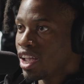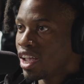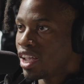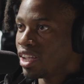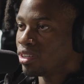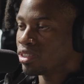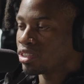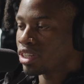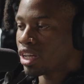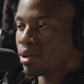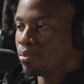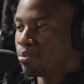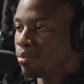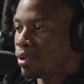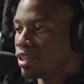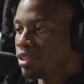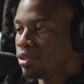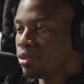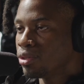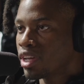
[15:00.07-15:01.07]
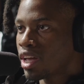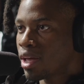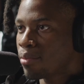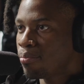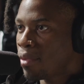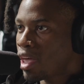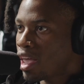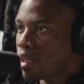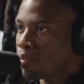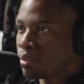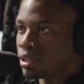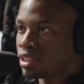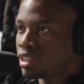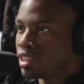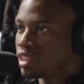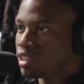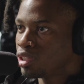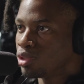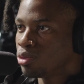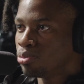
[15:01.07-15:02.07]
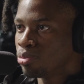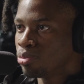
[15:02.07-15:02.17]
And he was like, bro, you got mad potential,